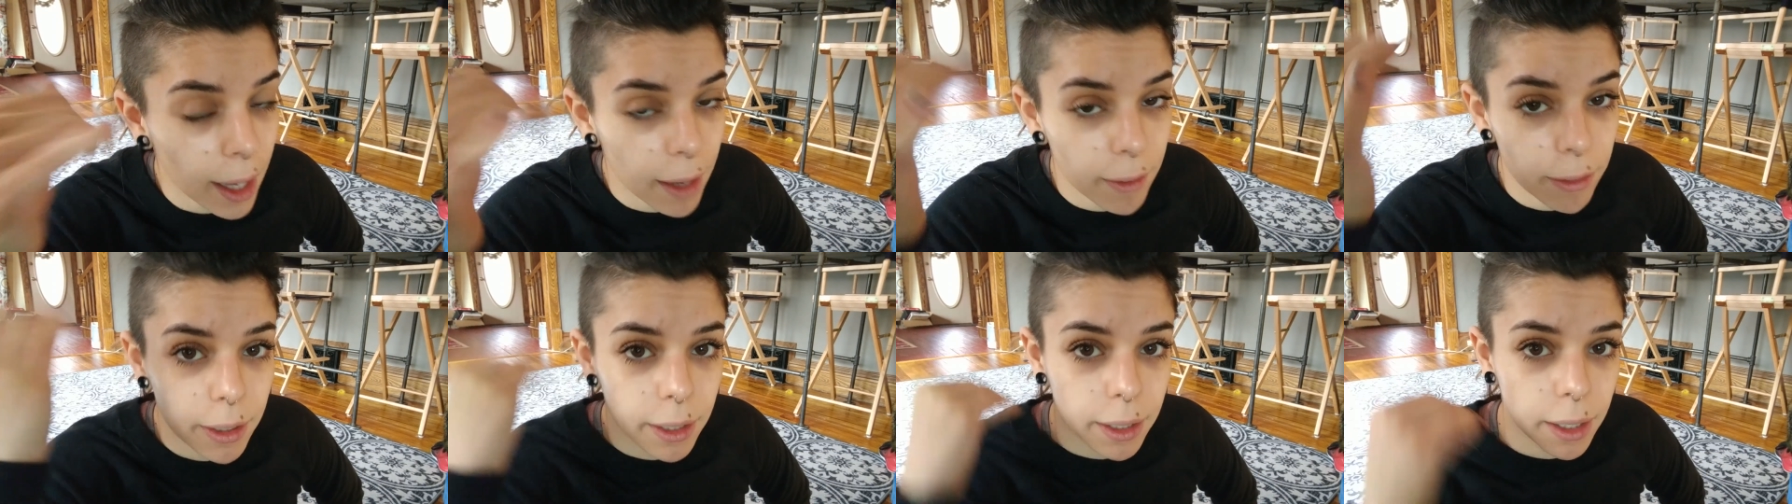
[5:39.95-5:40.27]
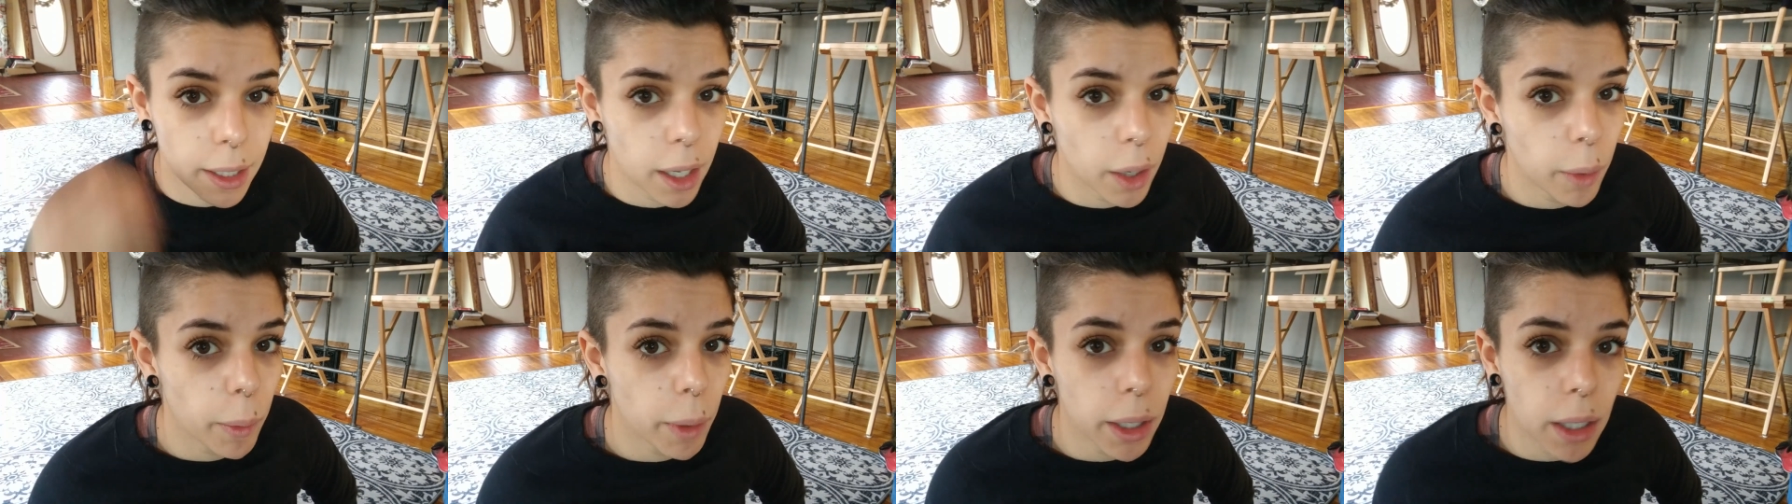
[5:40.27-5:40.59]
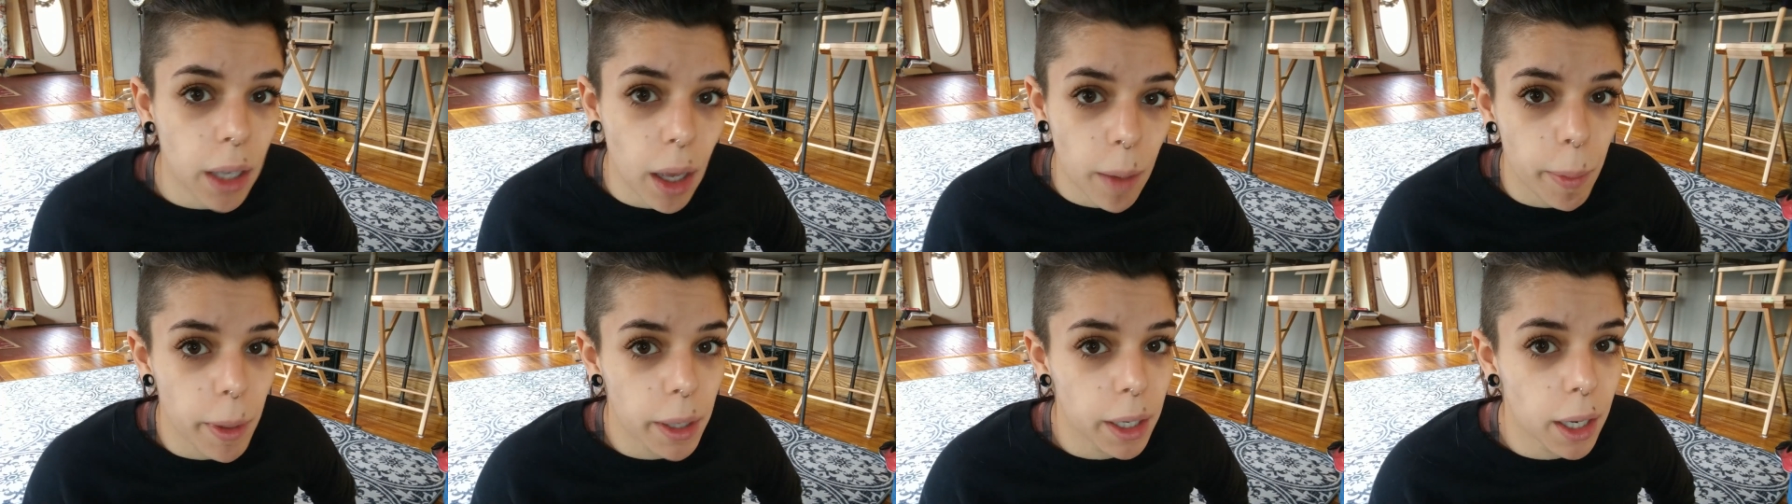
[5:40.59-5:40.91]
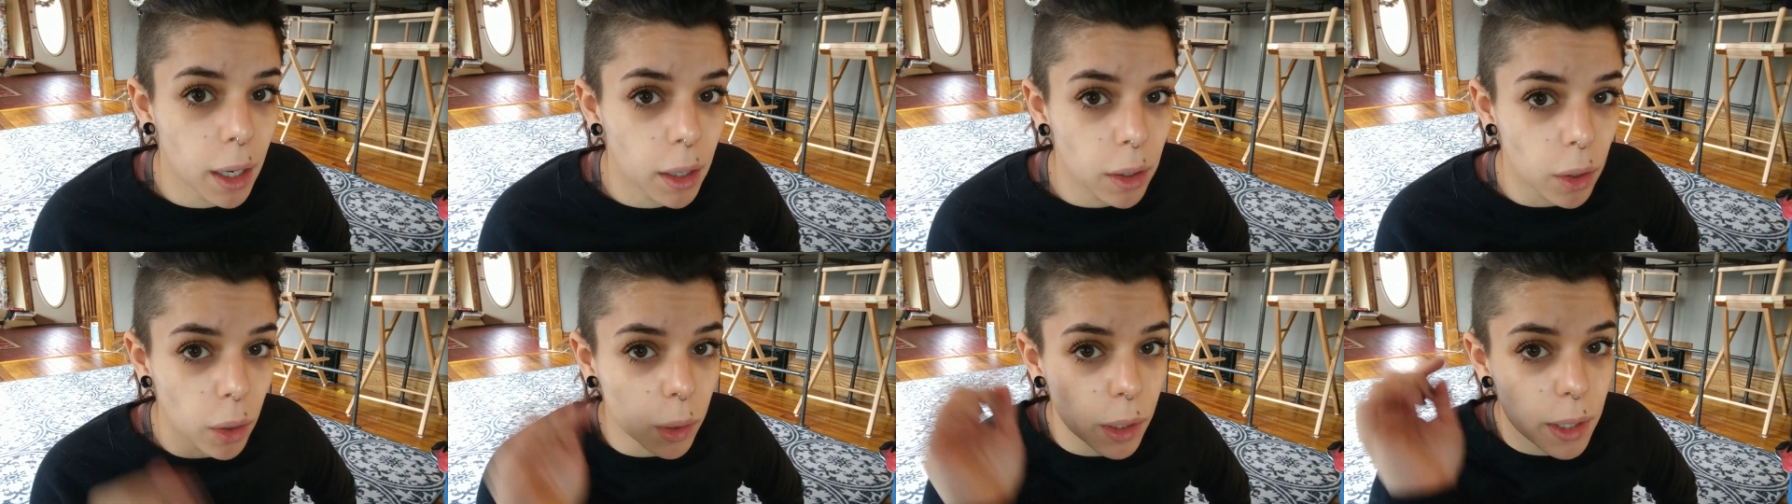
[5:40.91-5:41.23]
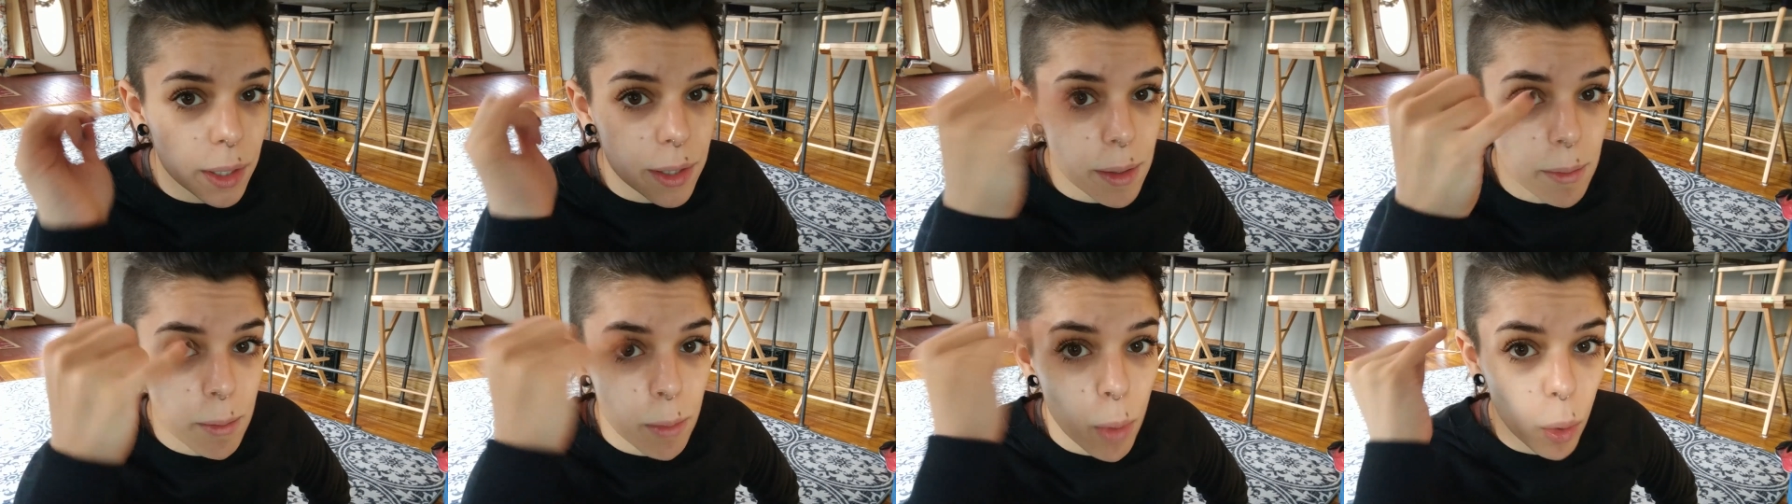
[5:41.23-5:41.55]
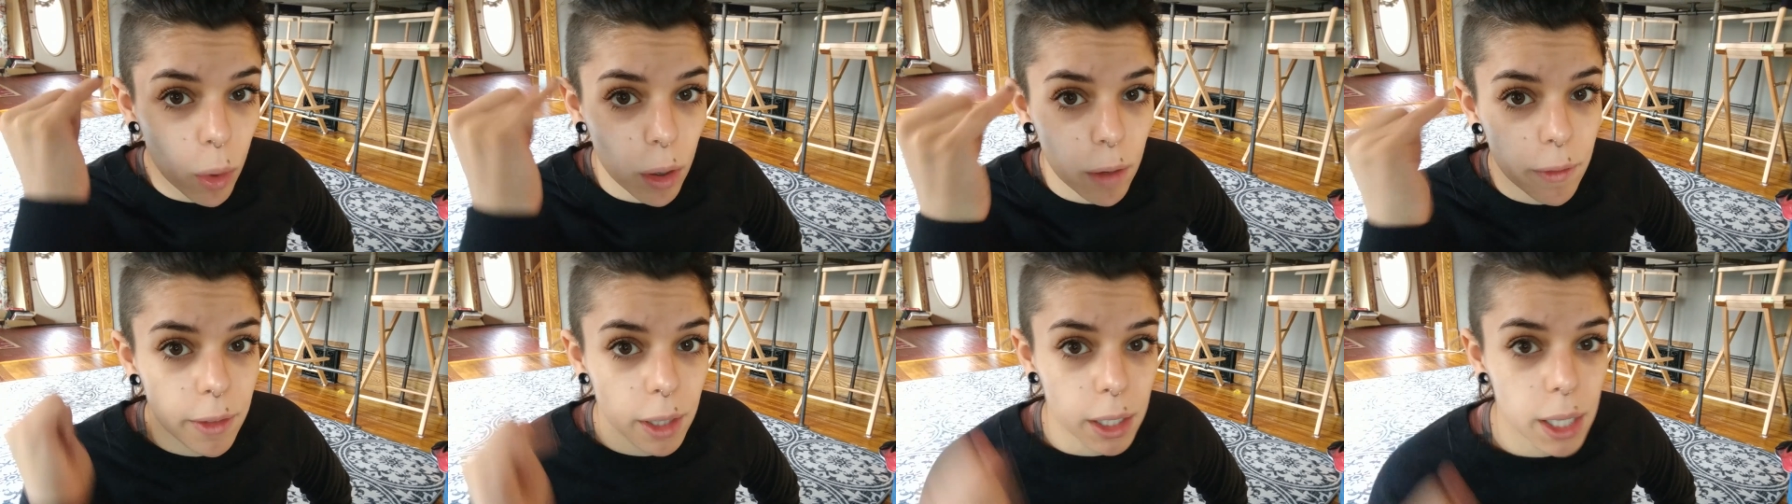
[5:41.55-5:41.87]
Every day I wake up and I notice
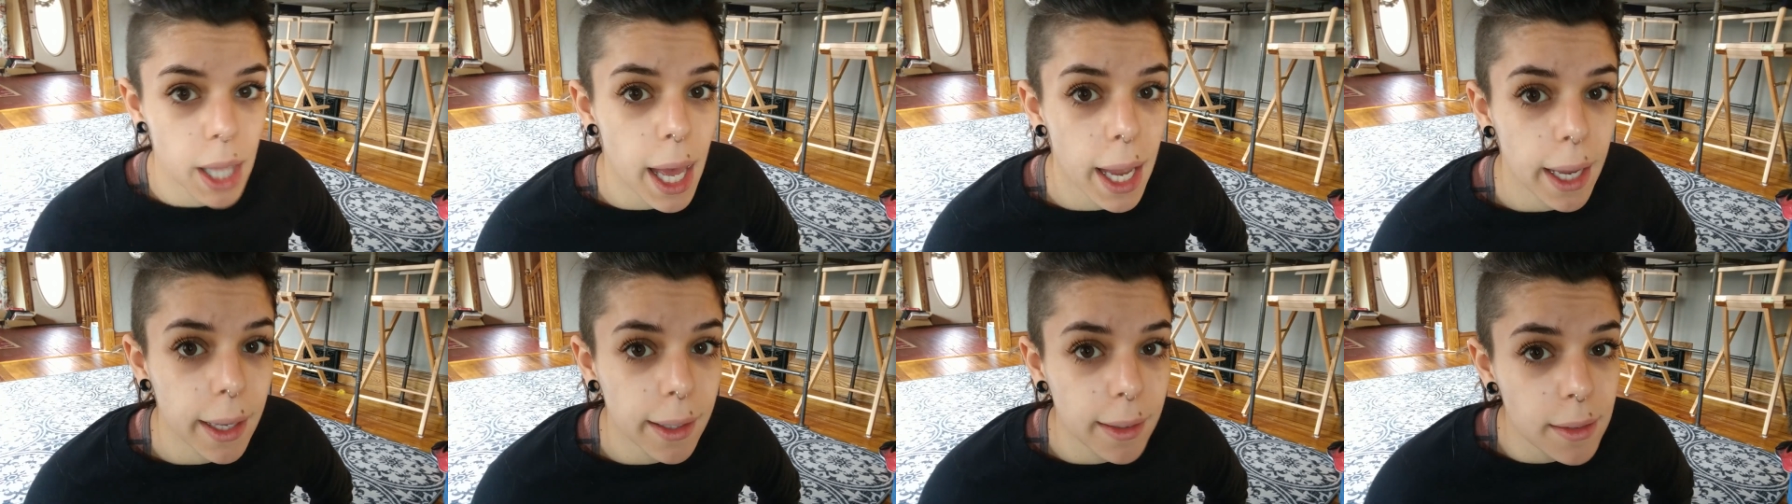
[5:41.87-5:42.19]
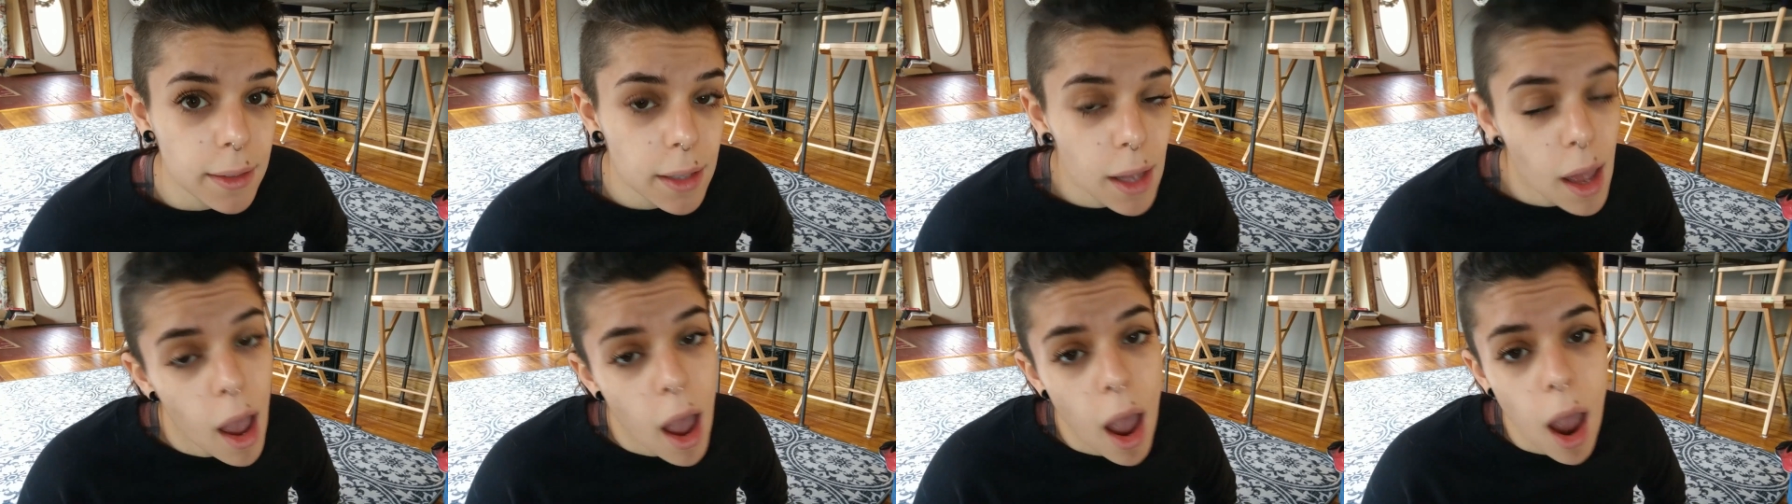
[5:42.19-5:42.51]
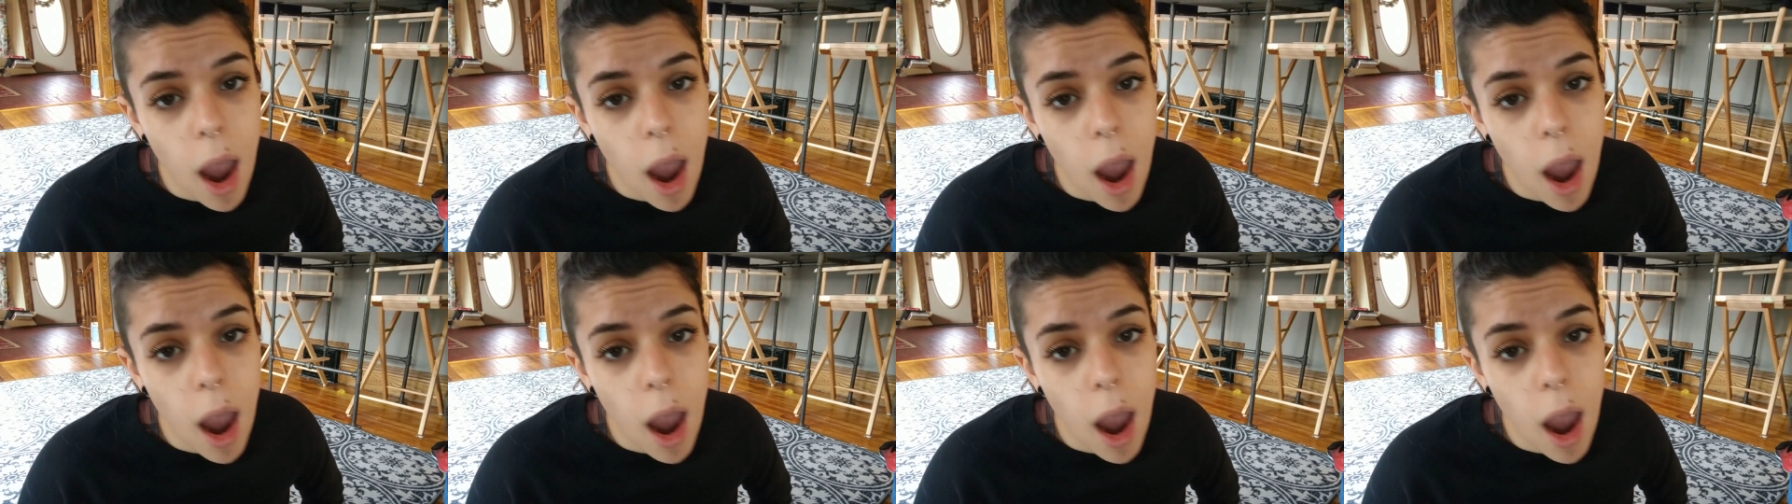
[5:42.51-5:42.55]
more of the lines